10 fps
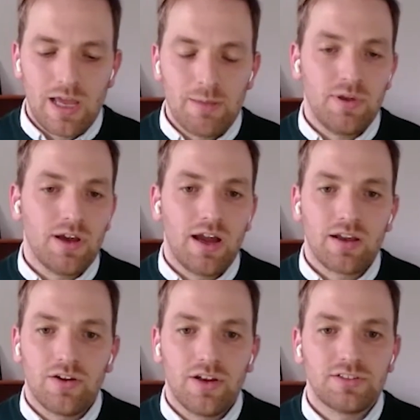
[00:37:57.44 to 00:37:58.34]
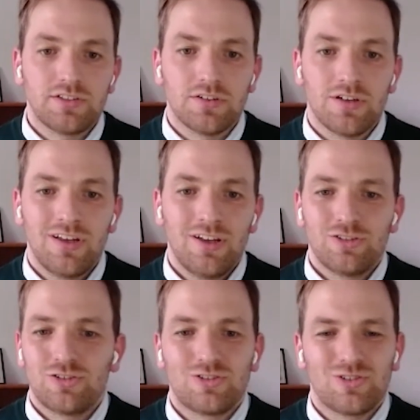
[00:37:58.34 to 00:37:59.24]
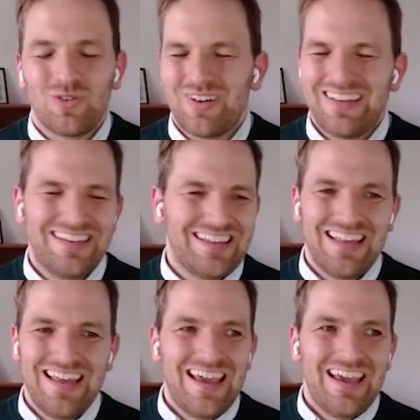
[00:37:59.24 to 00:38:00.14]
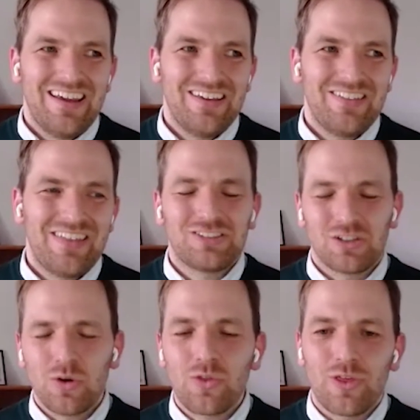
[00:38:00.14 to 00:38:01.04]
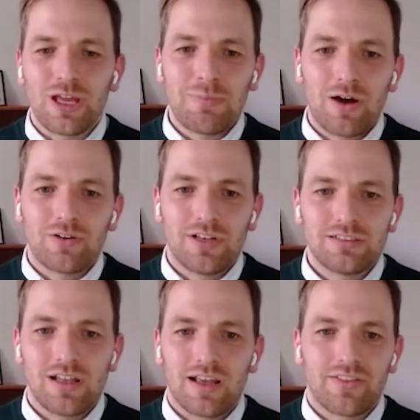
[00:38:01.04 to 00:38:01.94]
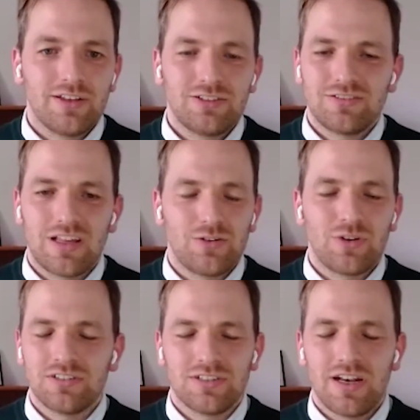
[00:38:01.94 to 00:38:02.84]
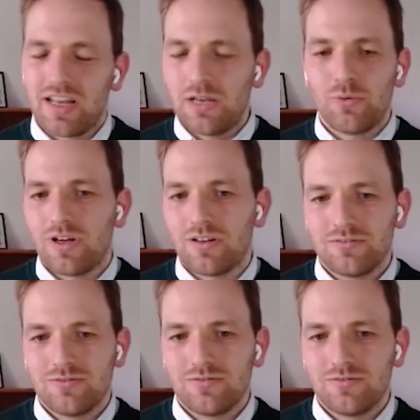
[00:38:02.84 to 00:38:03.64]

API connection. So that's a good thing about data like this, that you can send it anywhere.